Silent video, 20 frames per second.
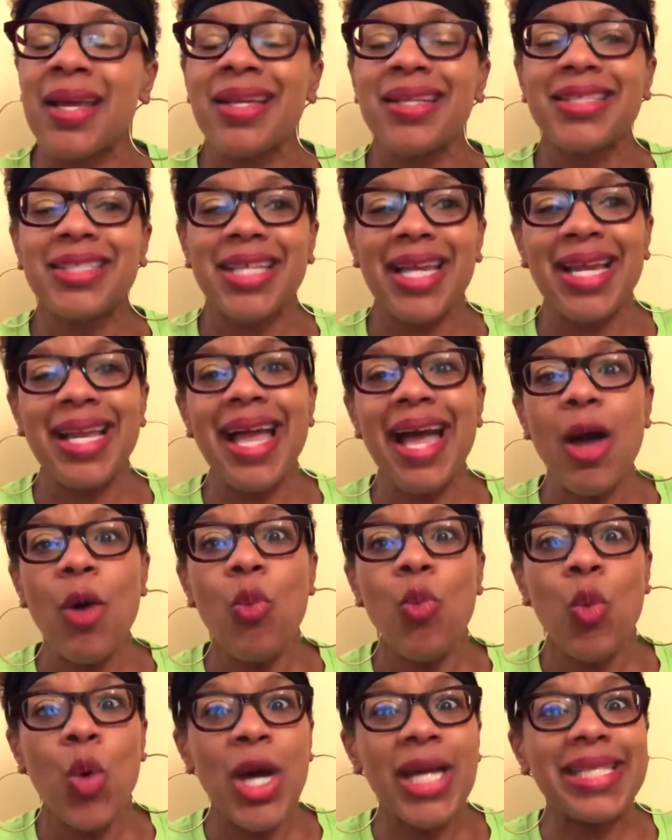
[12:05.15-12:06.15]
Check out
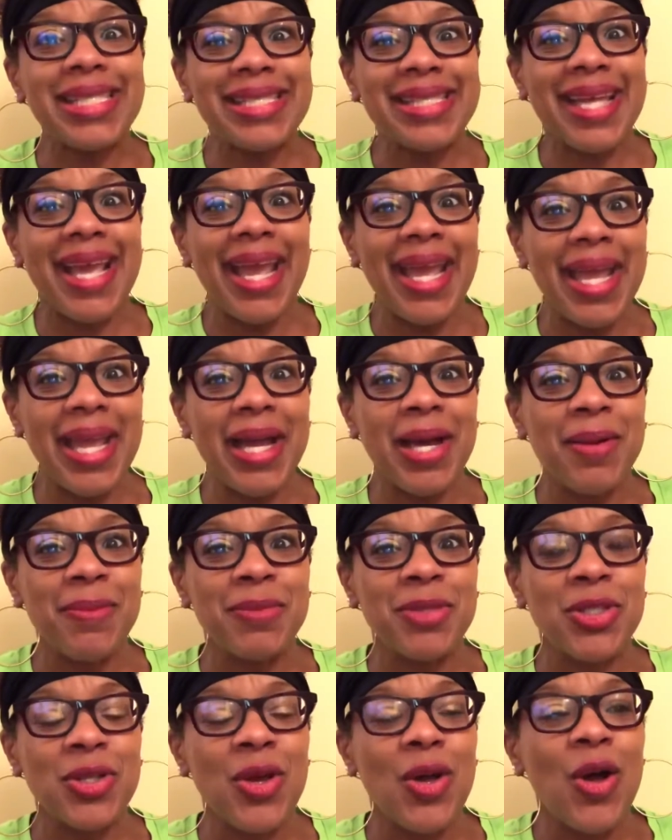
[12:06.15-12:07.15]
what
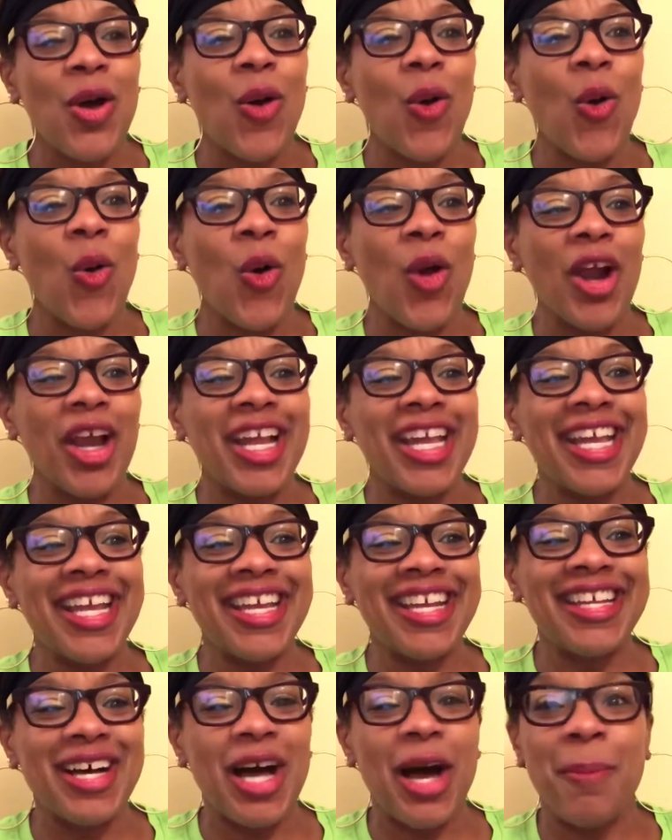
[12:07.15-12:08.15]
scams are
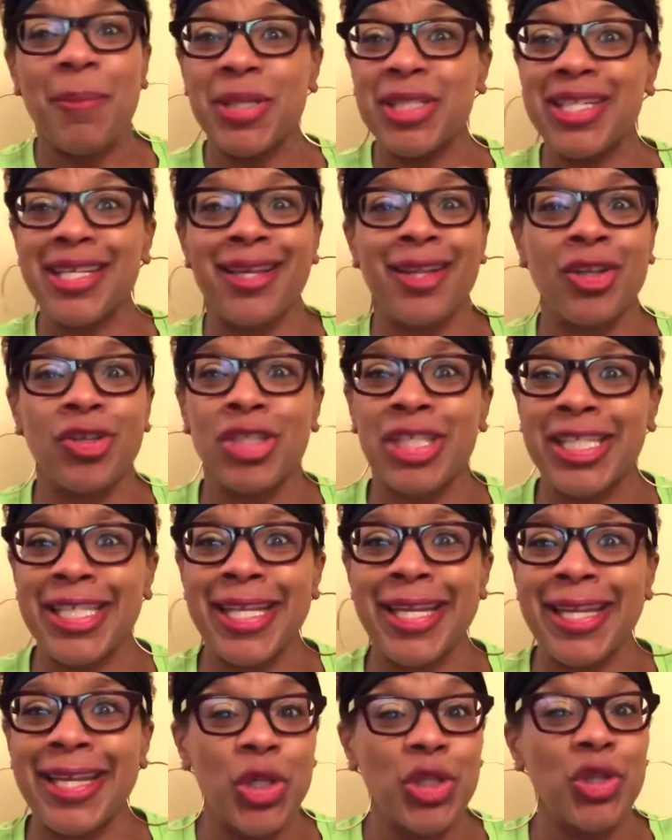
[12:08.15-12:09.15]
in a particular
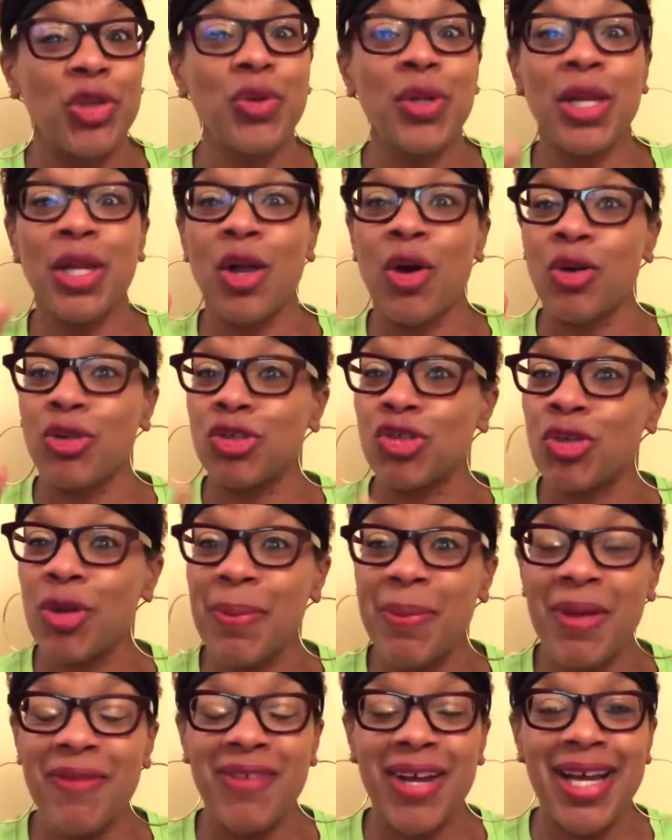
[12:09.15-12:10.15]
city. You can go on
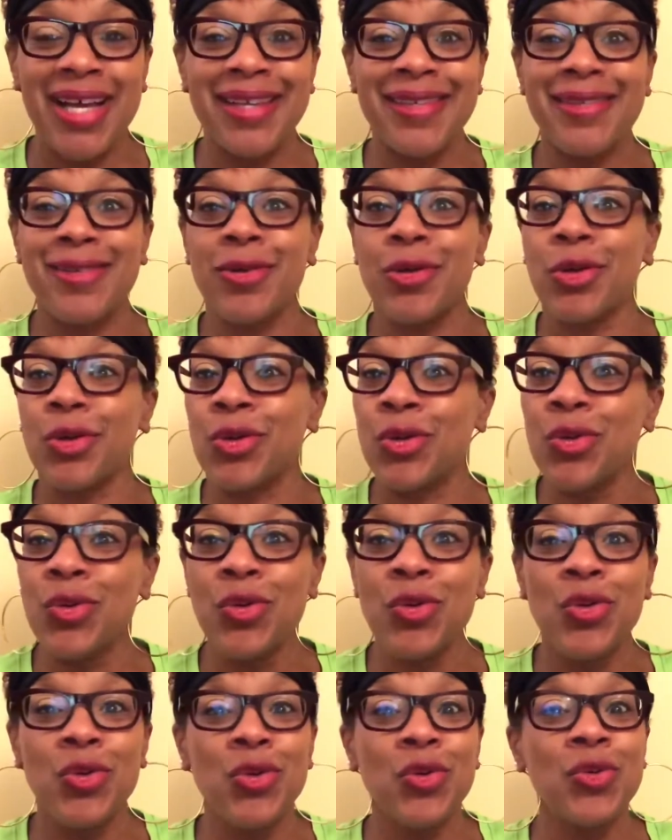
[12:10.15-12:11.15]
TripAdvisor,
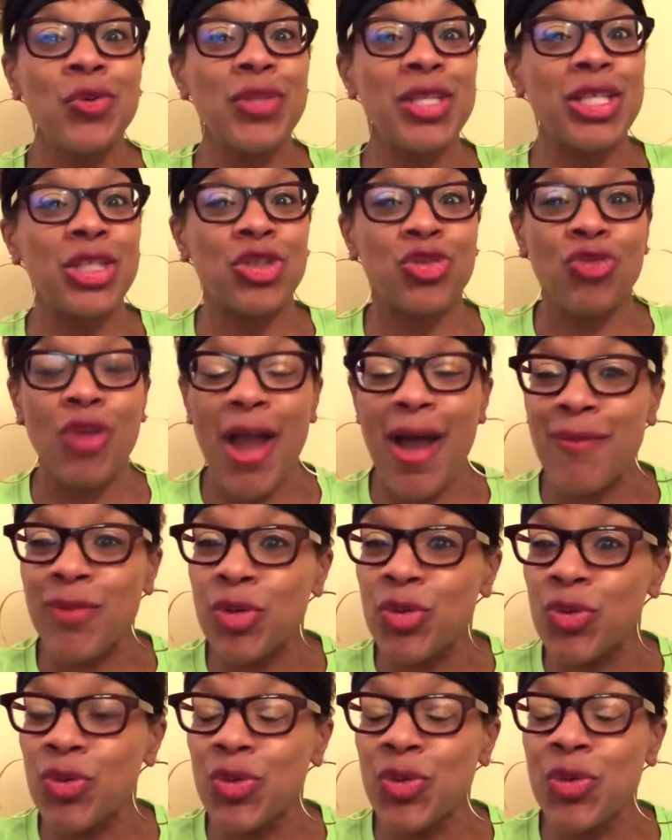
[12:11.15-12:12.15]
Google, these travel
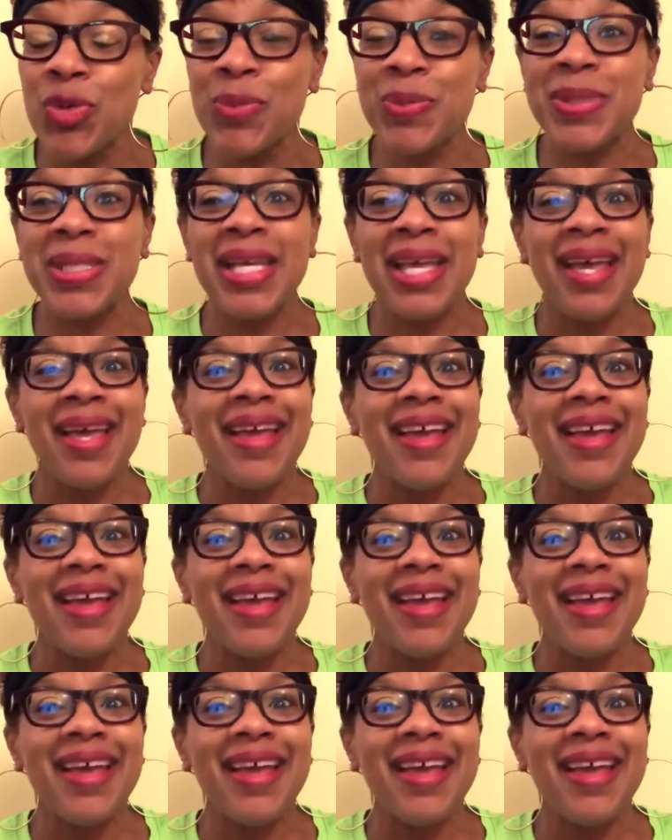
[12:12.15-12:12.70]
groups.